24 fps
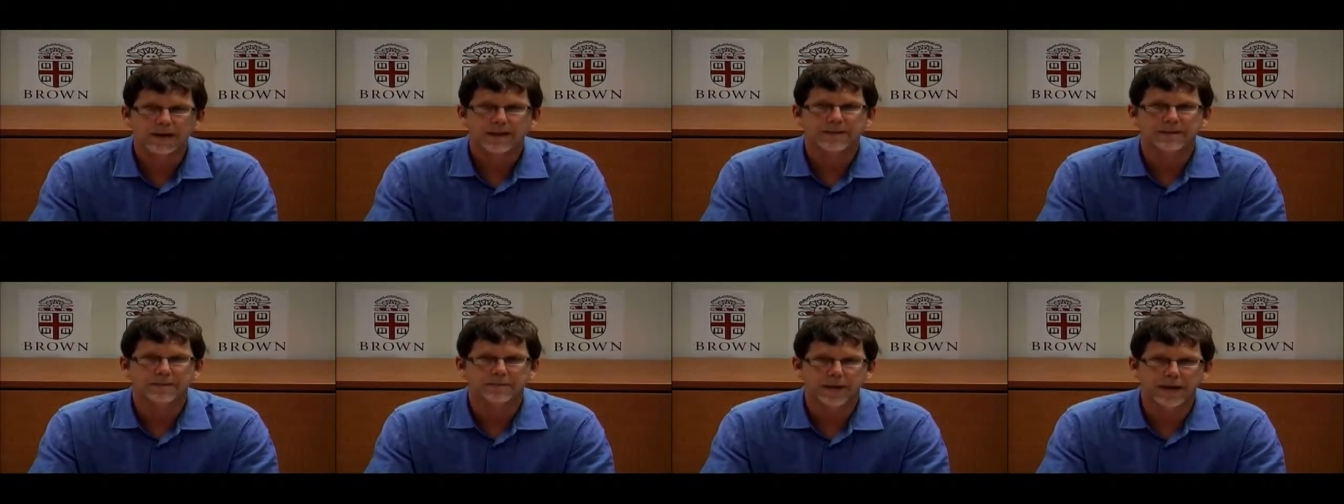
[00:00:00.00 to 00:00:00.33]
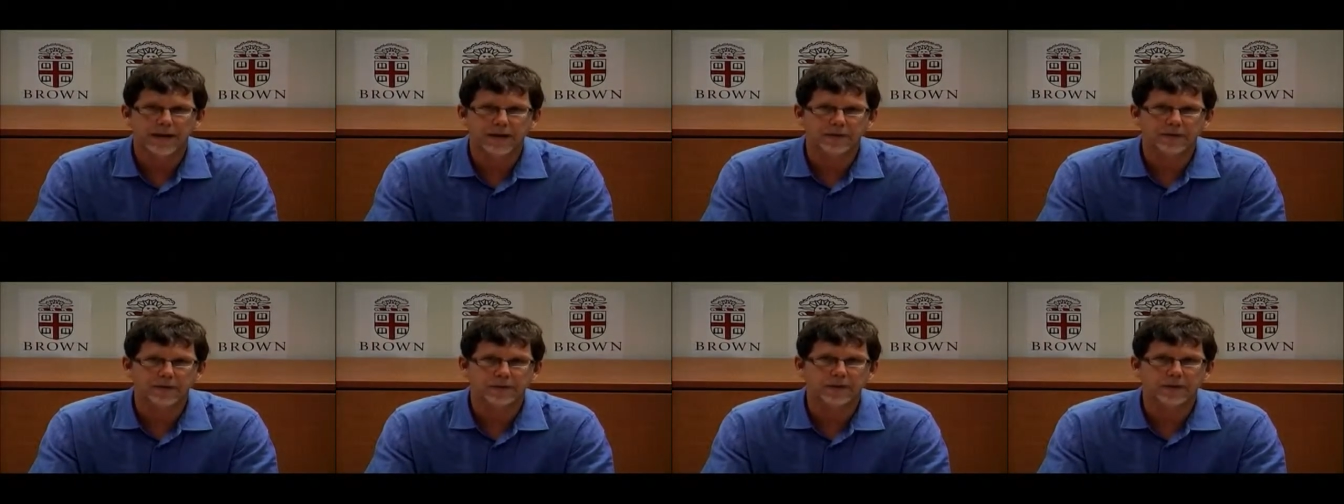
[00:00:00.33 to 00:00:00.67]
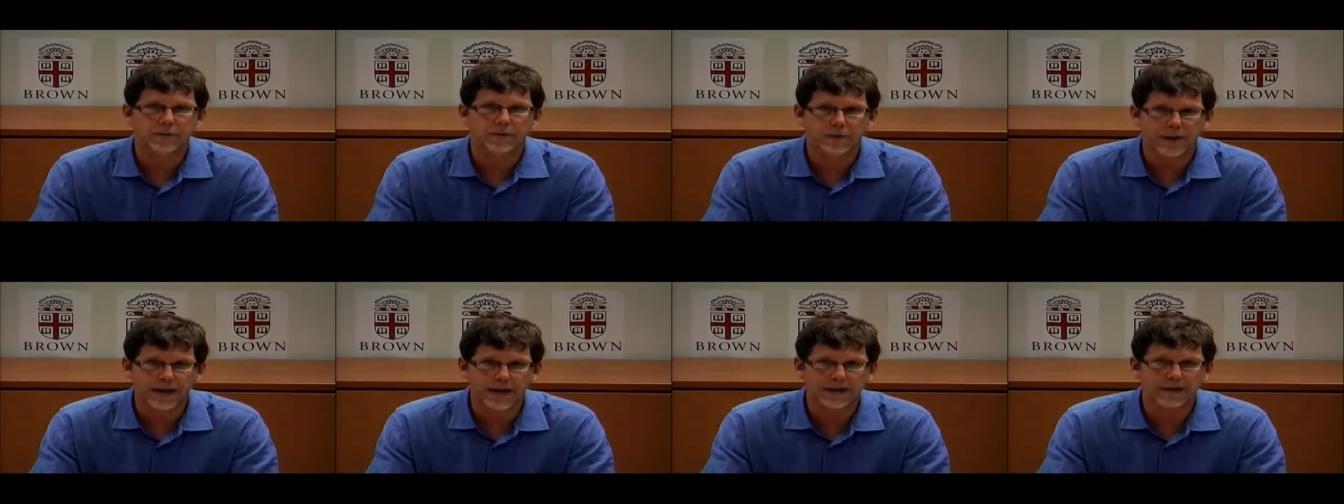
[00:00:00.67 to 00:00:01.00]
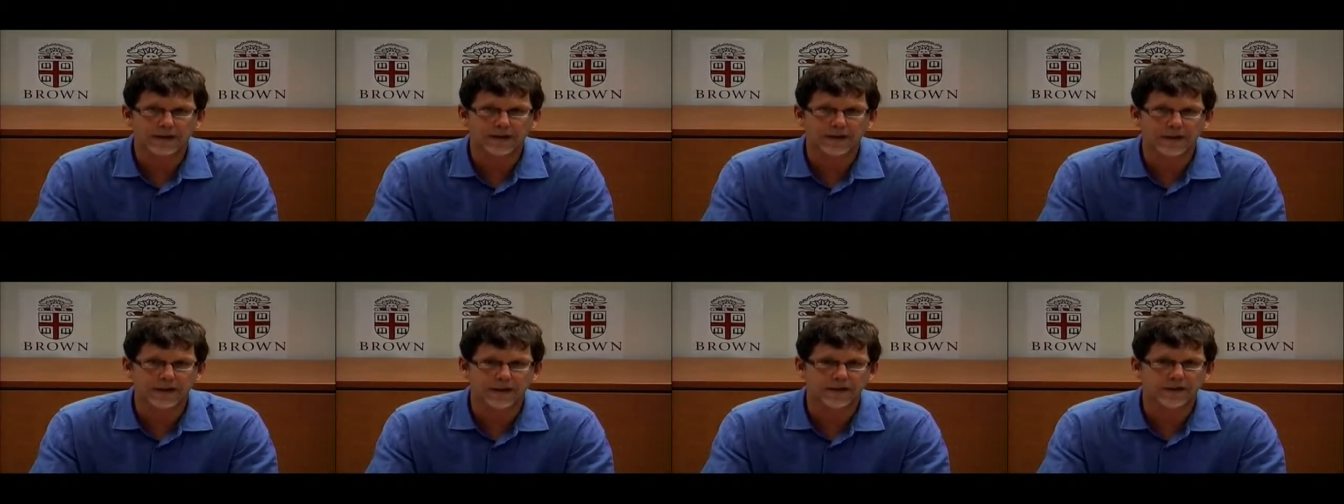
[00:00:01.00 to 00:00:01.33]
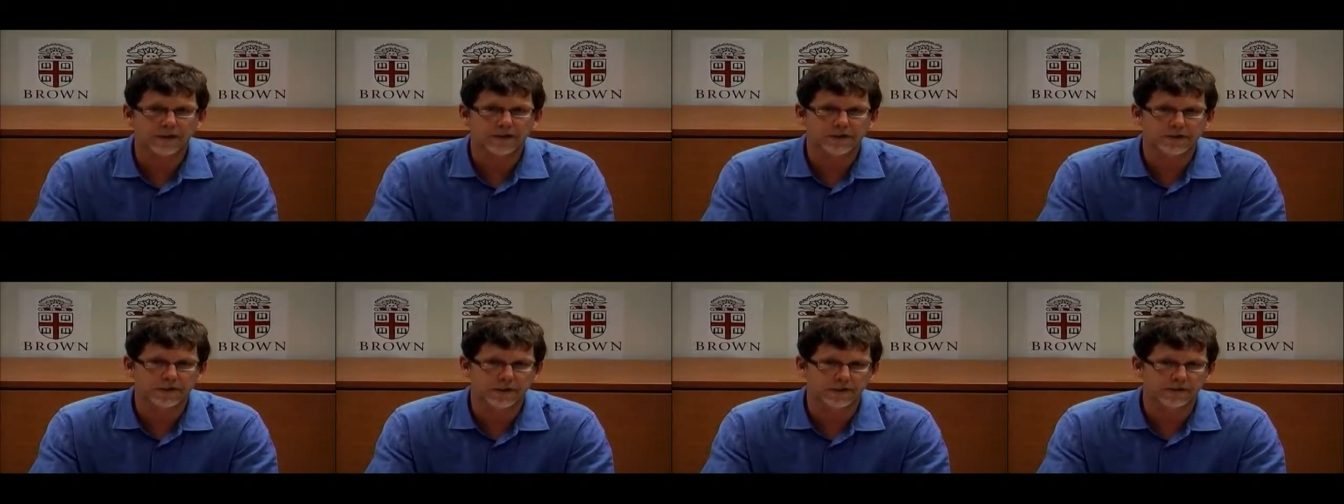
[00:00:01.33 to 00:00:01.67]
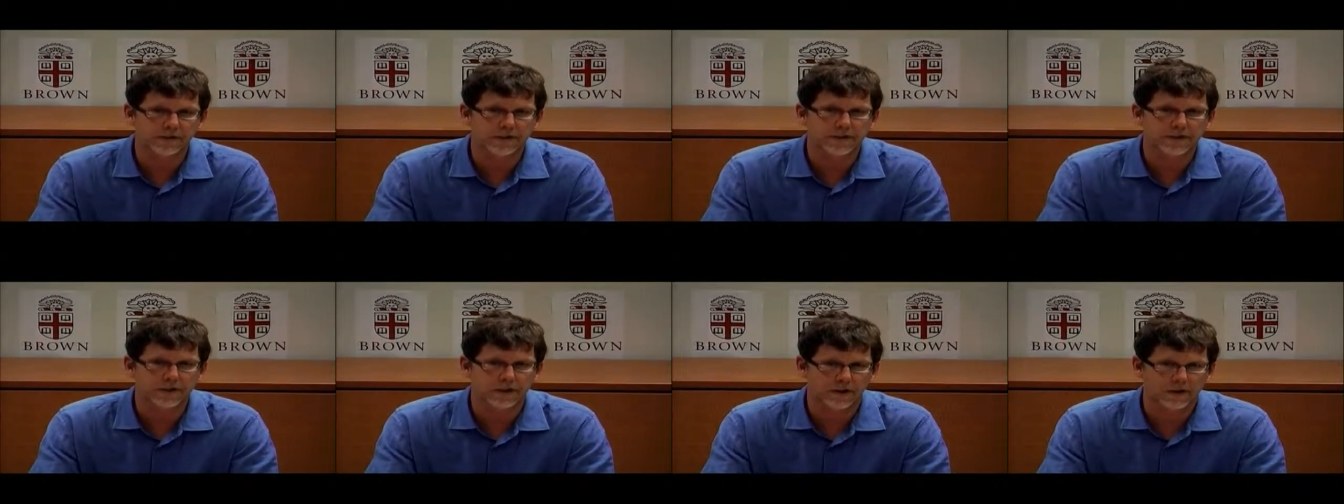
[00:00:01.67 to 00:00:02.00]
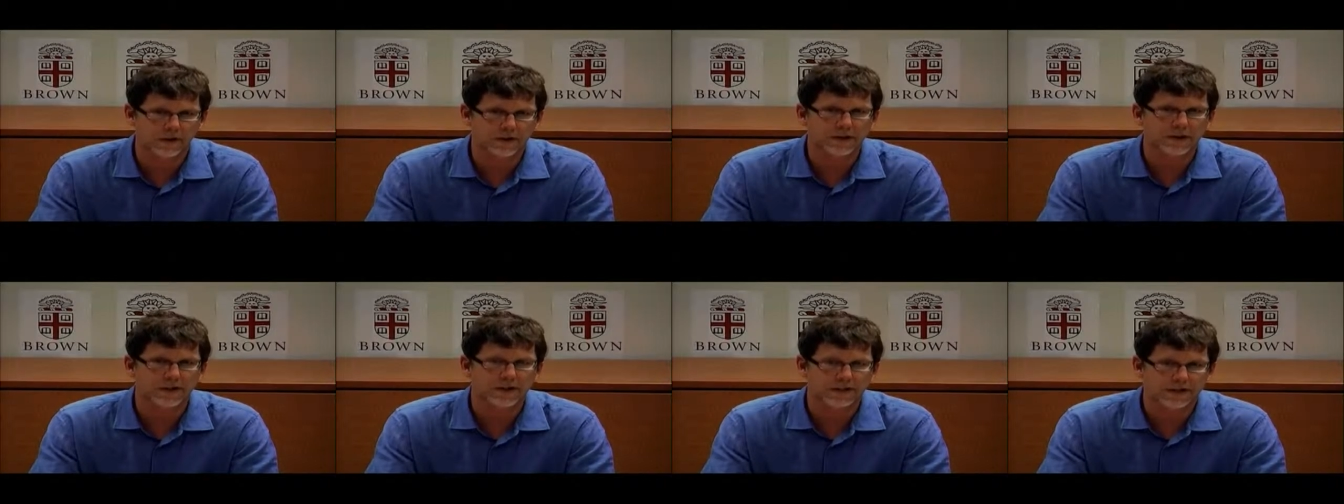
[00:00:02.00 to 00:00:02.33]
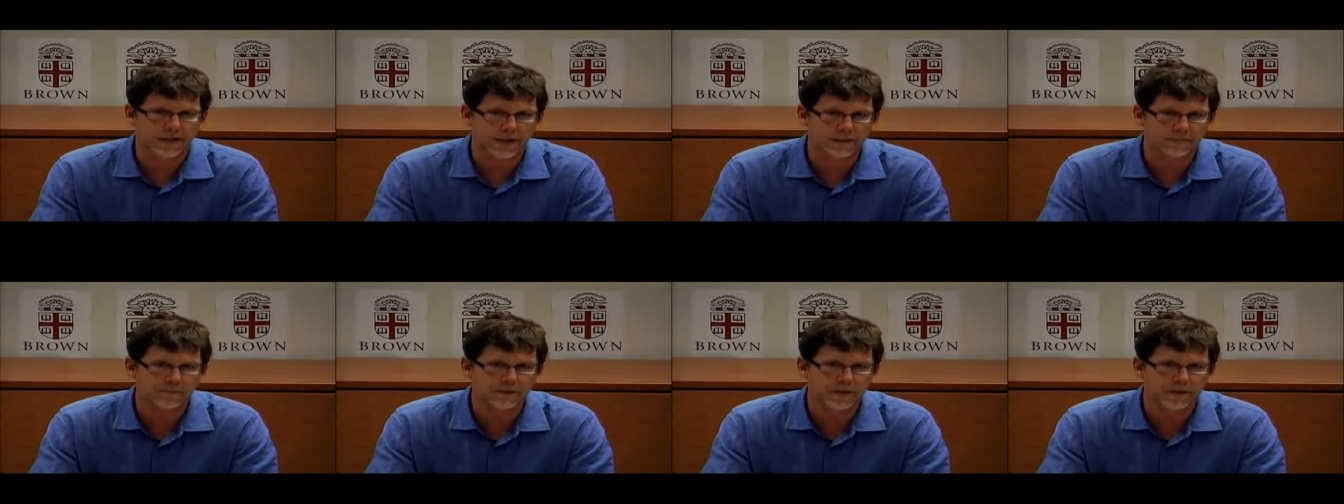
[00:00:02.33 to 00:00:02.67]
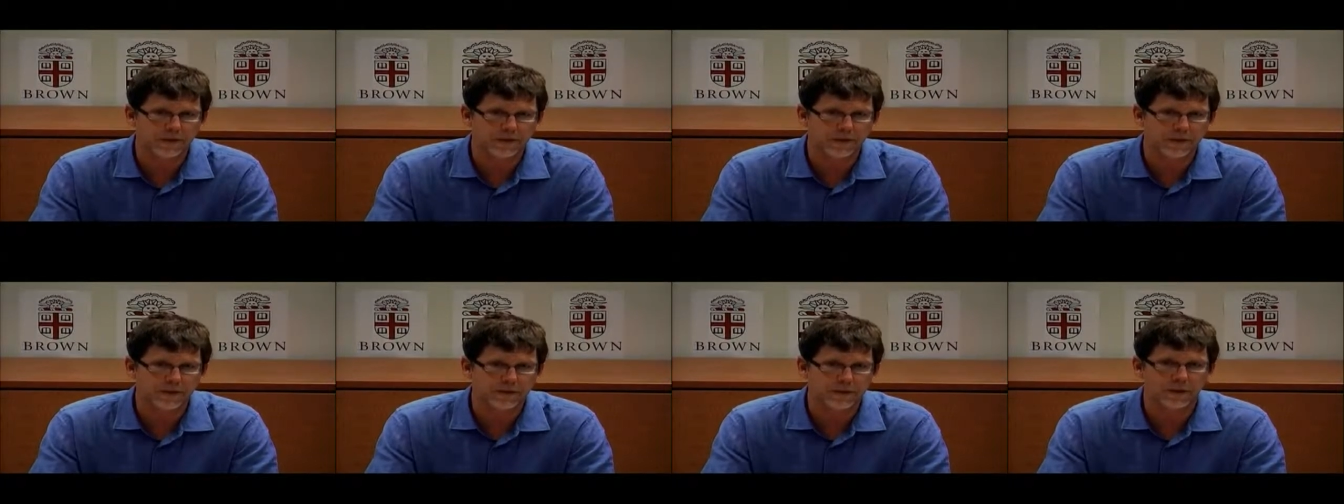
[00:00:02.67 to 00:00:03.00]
depends directly on the surface ocean temperature.